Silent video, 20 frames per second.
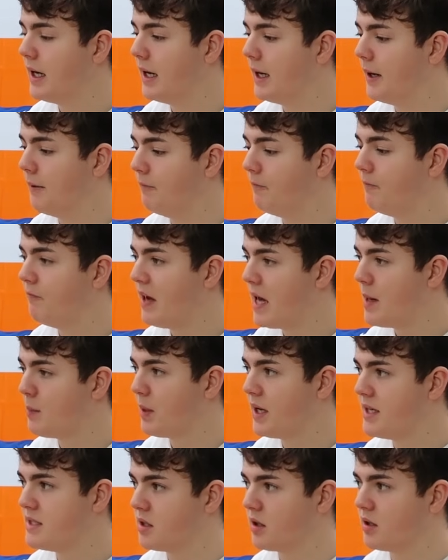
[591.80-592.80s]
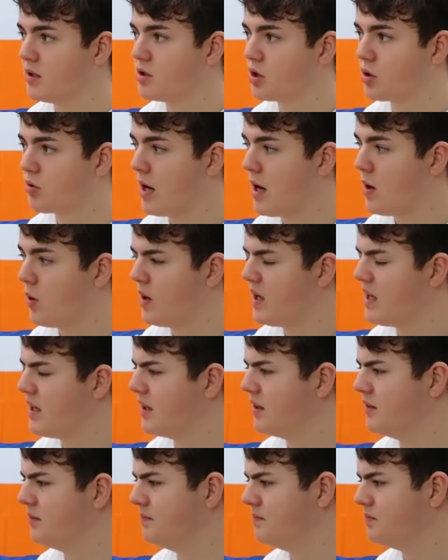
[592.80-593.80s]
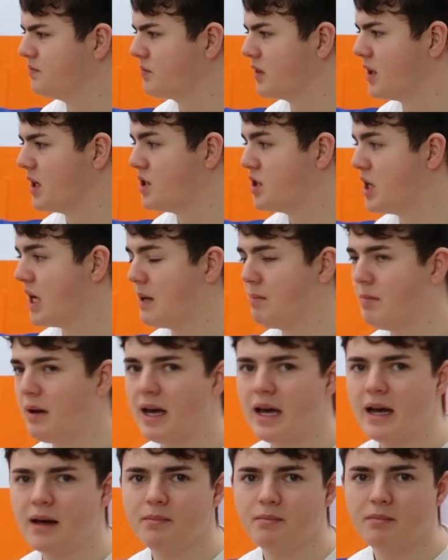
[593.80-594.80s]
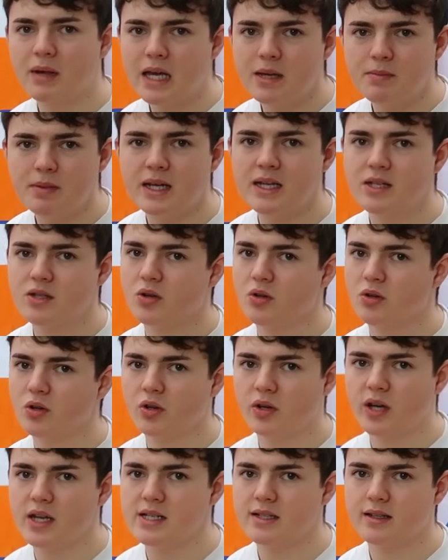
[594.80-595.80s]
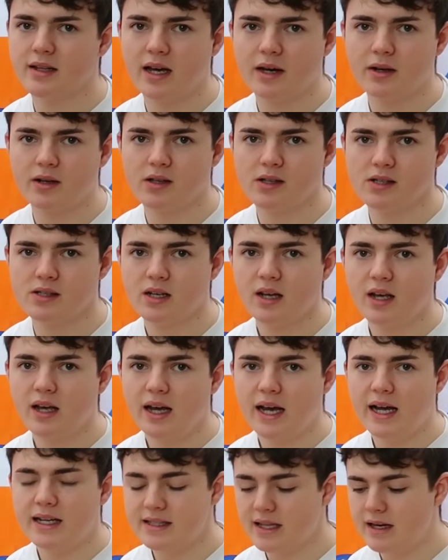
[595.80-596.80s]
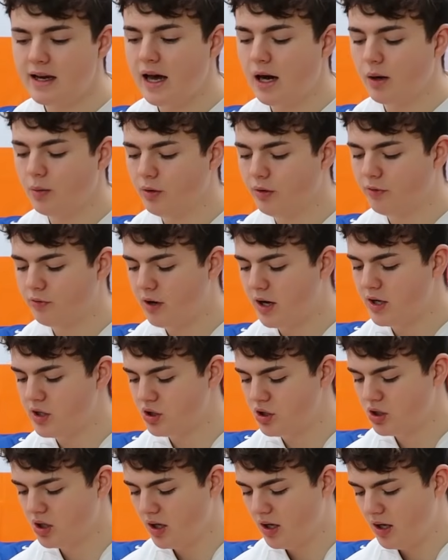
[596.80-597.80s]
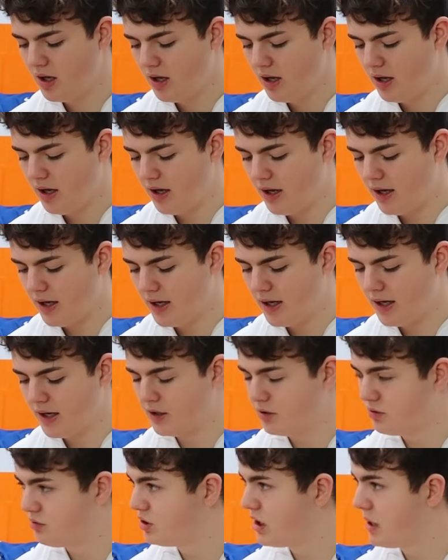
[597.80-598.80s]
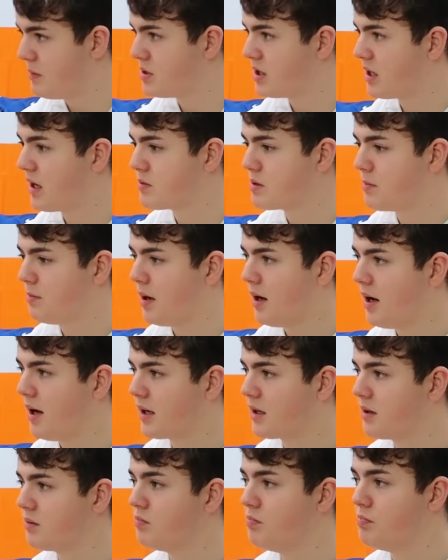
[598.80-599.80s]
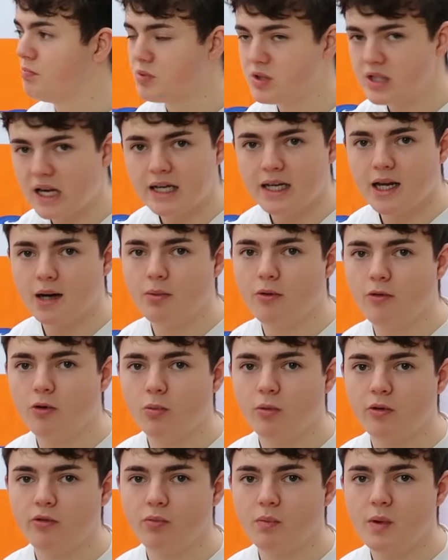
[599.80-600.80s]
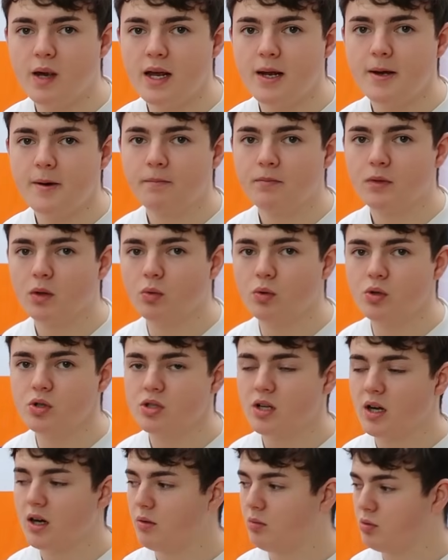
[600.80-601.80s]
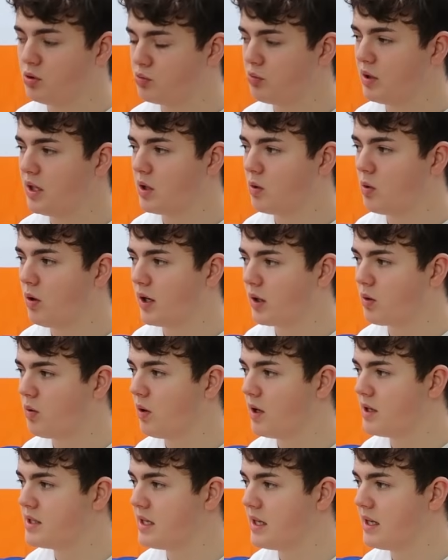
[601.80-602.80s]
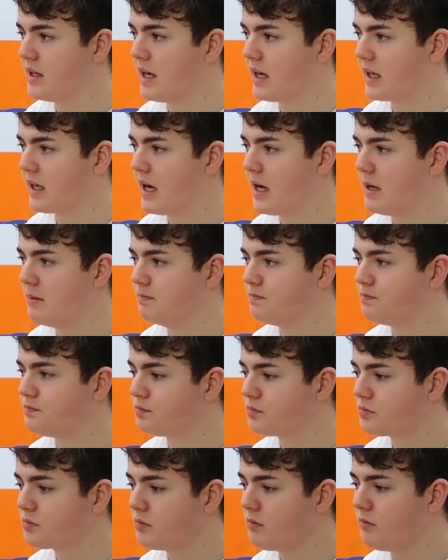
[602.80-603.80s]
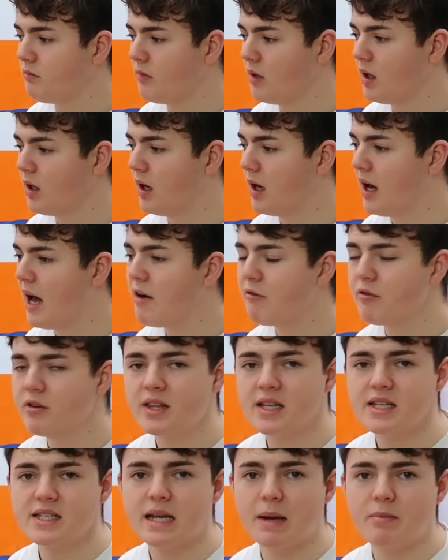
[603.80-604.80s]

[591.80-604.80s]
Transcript: fair play to Crowley and Jalibert. Maybe he's got to look into that because it didn't help the French. Jameson Gibson Park, standout performer for me, was really quite quality in that game. Everything